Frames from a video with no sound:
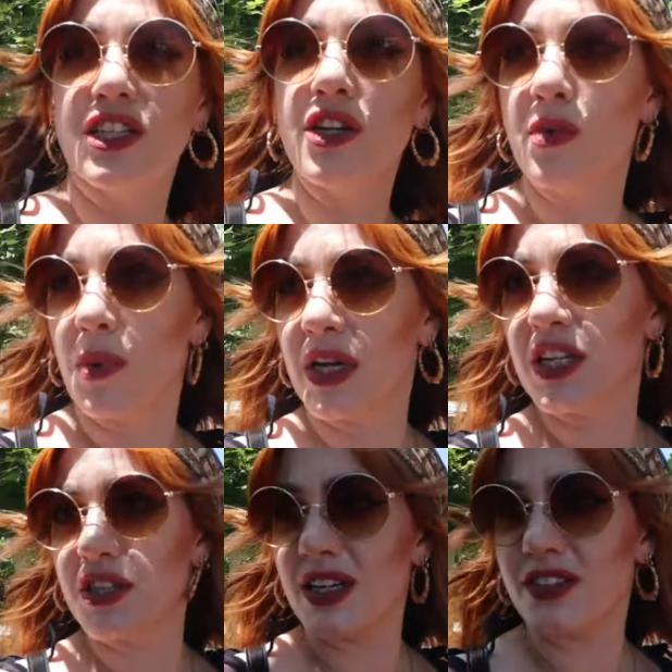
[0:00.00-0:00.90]
I don't know what we're
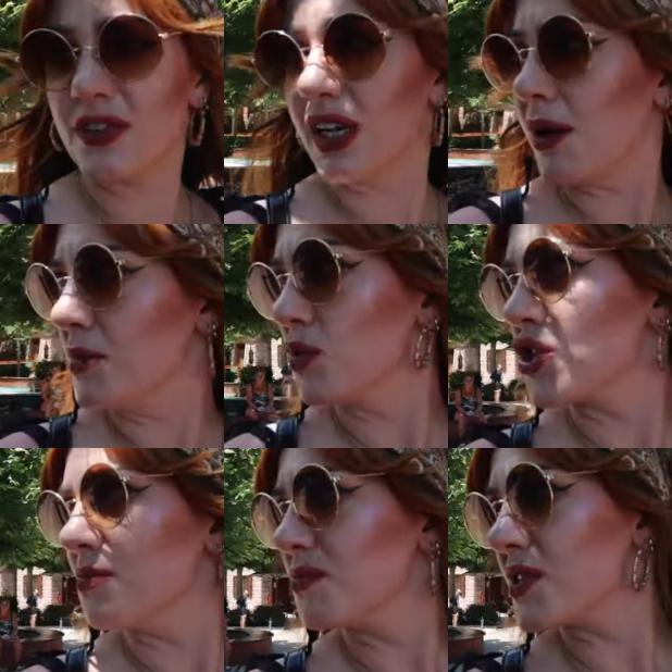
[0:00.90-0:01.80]
going to do next. We're going to go
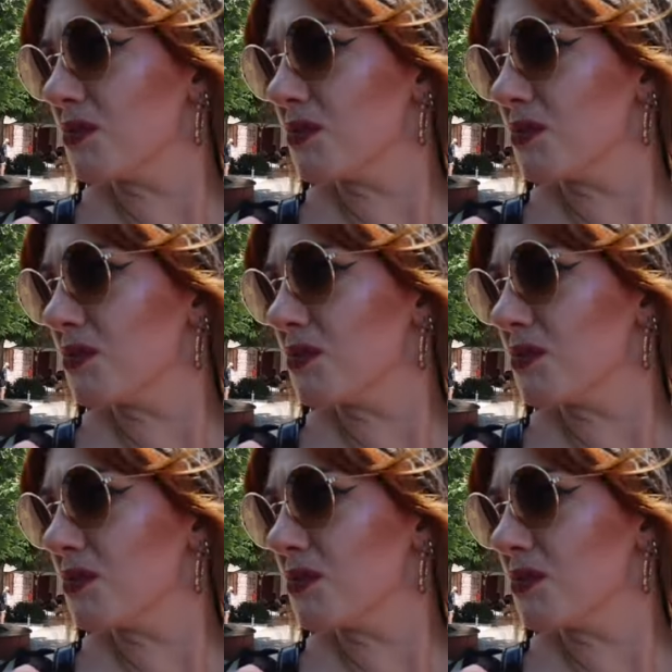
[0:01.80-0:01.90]
mooch some,